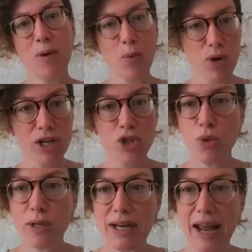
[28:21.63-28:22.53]
but we're going to
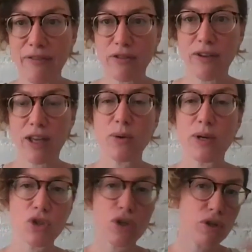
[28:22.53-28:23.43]
do it at half the
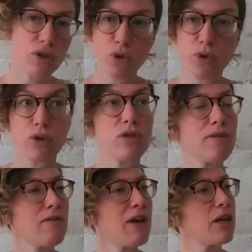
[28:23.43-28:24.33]
valuation or 2/3
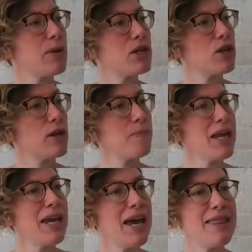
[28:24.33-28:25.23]
of the valuation.
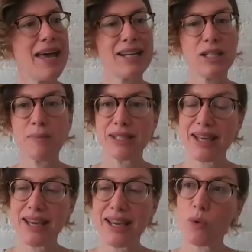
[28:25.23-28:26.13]
And that to me
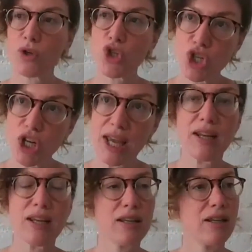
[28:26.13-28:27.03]
is like, well, shit.